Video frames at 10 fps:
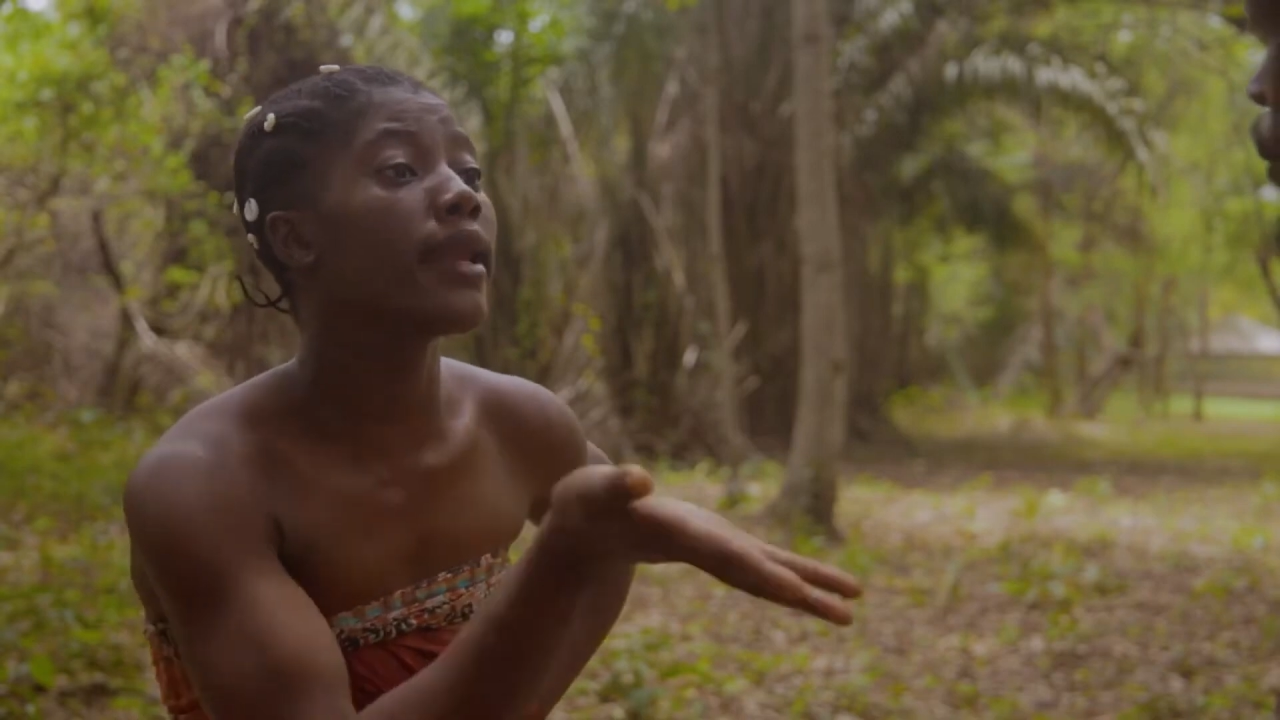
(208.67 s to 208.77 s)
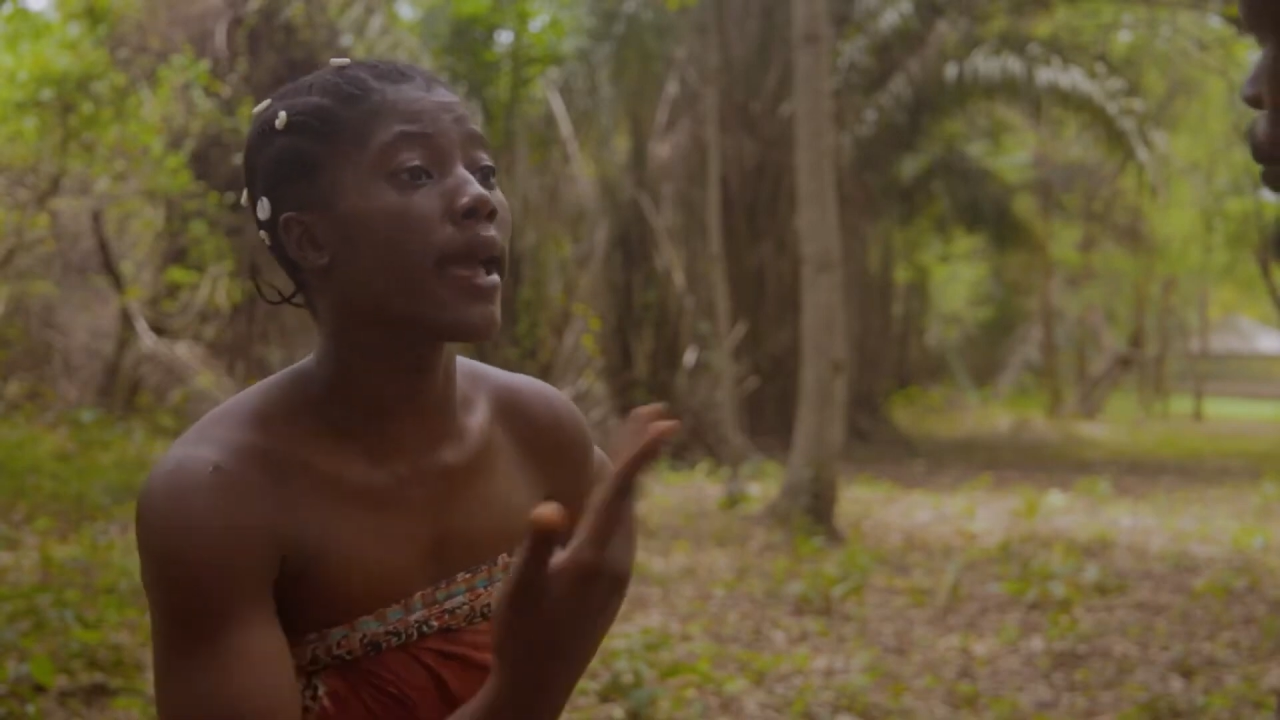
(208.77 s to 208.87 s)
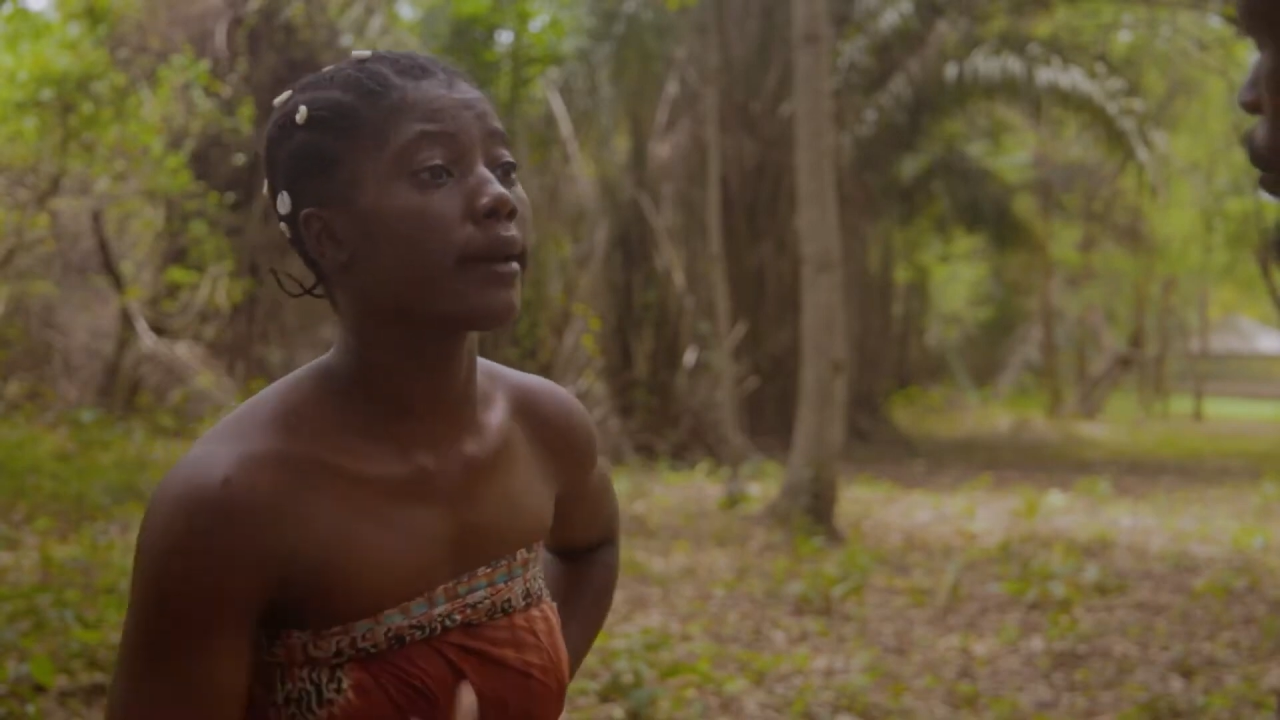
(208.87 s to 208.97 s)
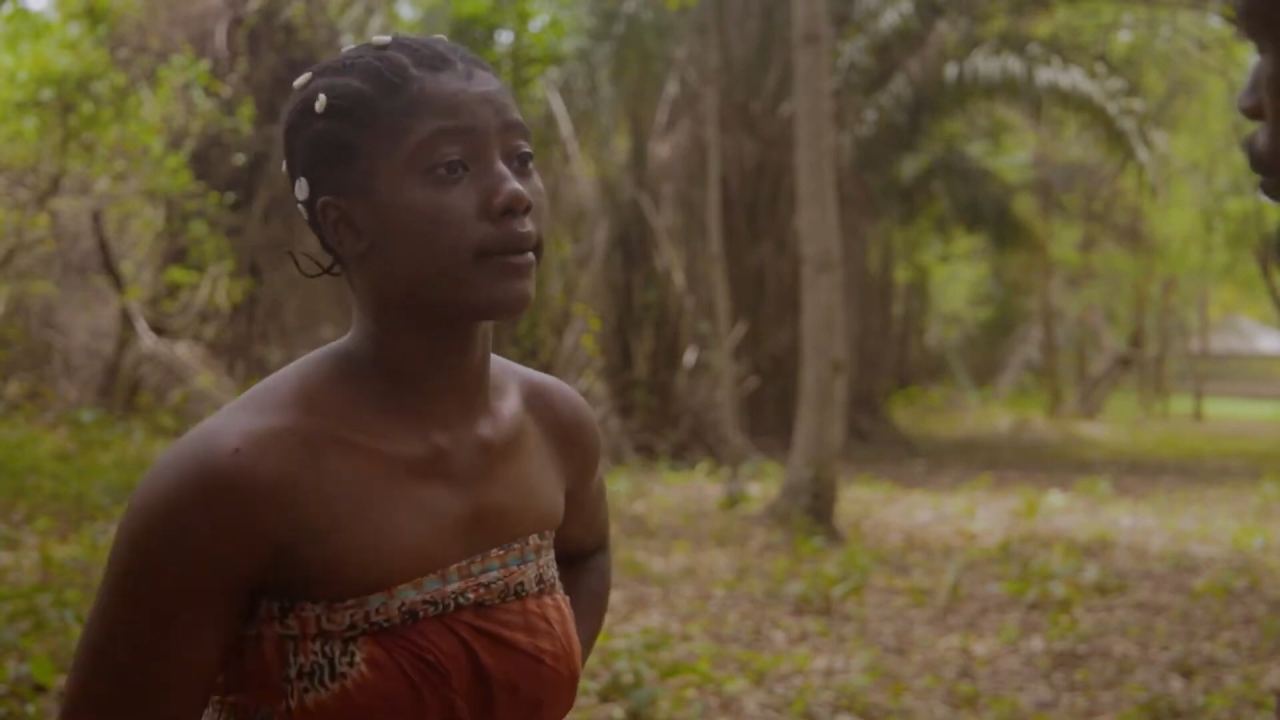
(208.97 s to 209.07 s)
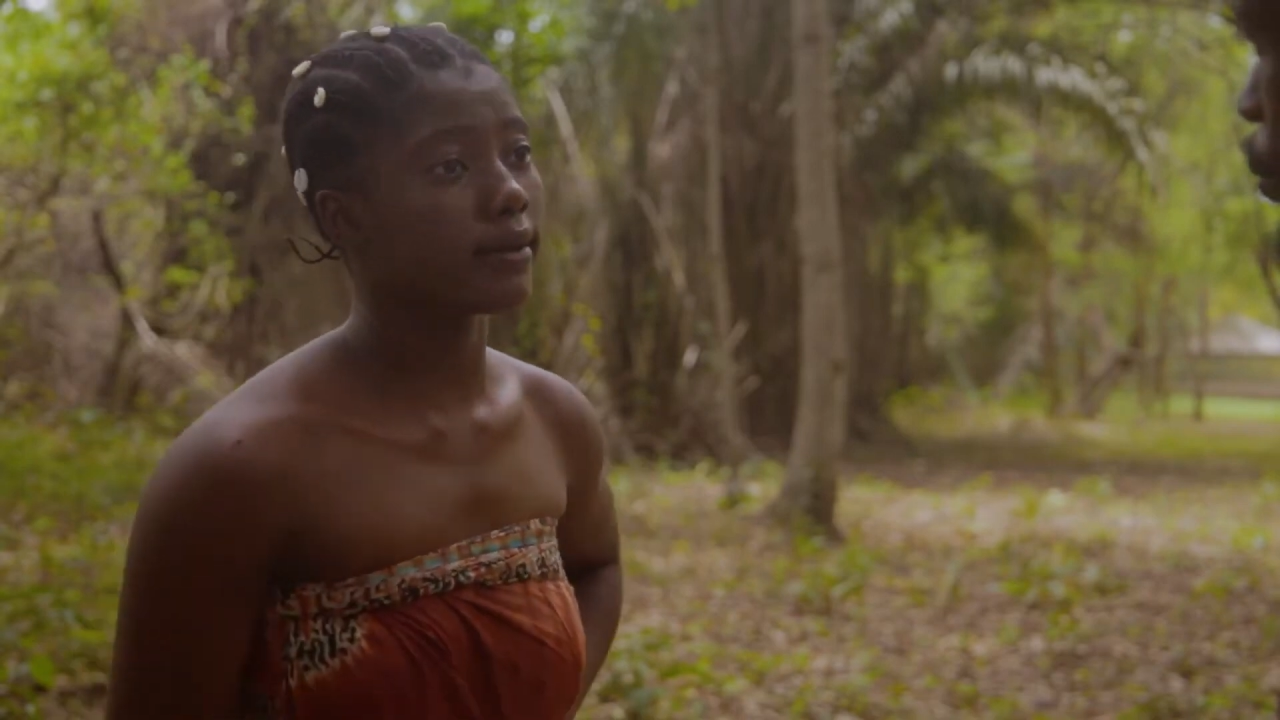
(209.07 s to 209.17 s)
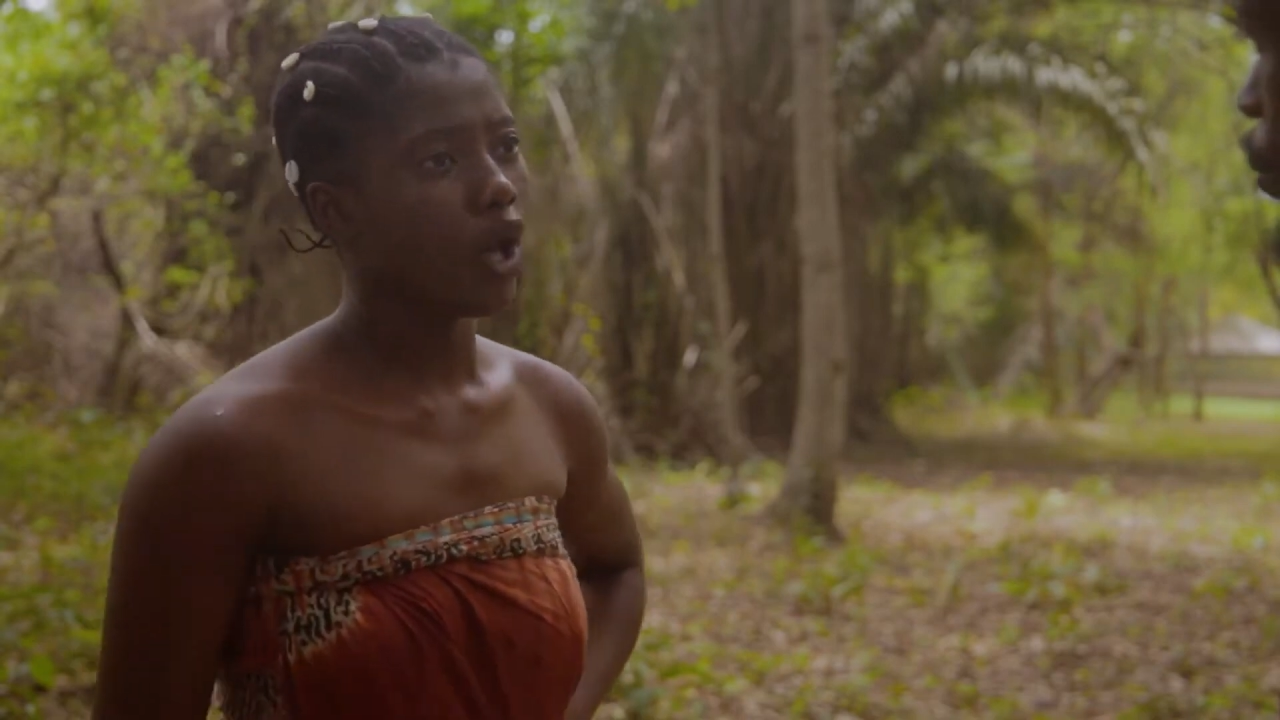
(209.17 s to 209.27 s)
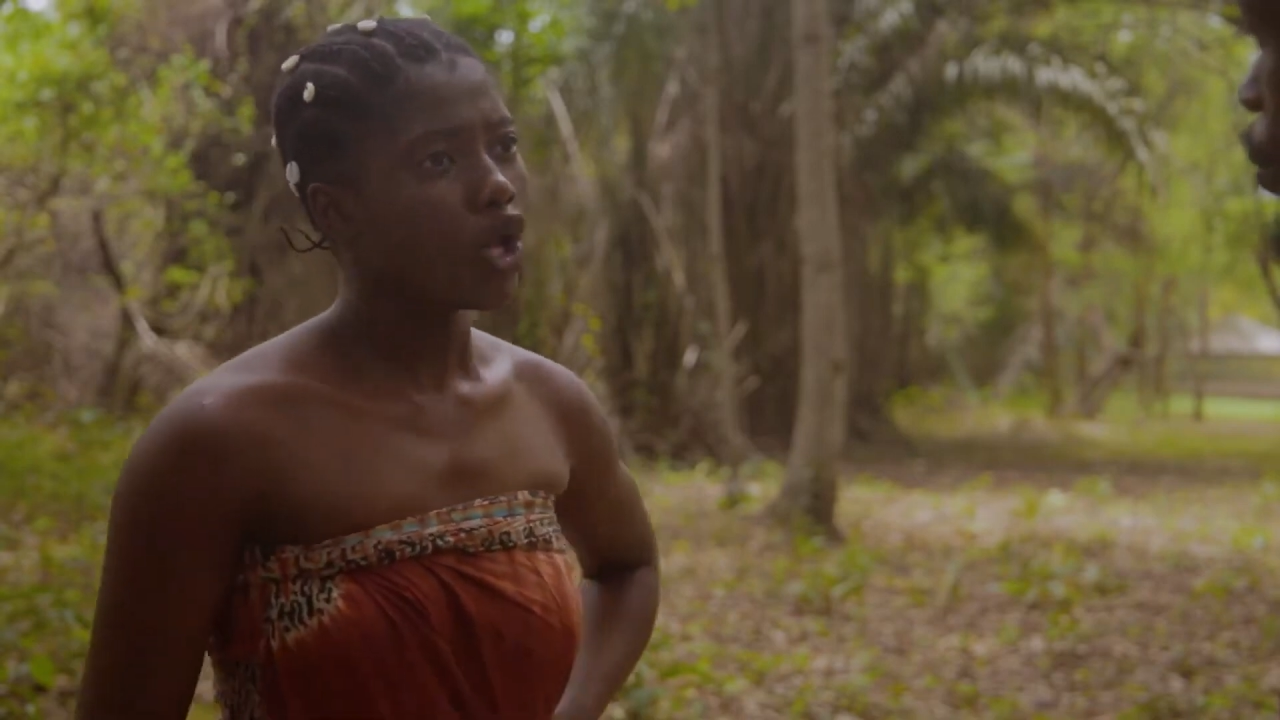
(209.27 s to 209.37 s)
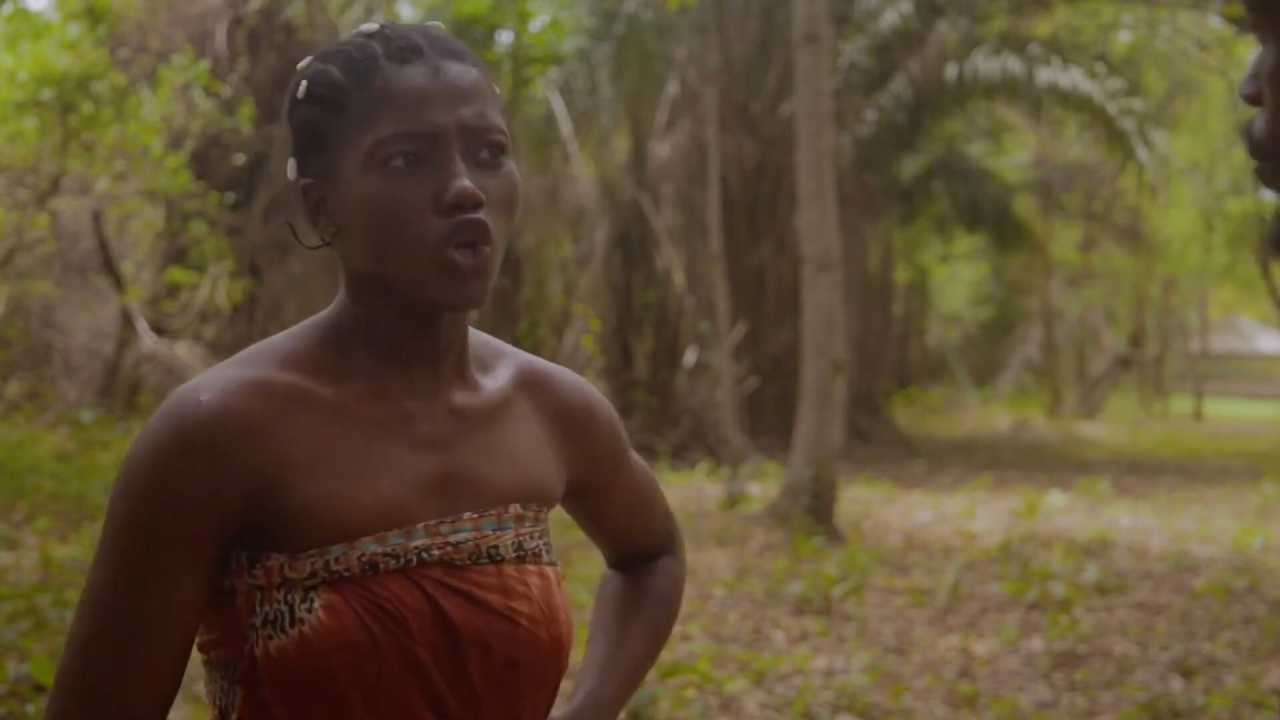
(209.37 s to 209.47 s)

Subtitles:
neck,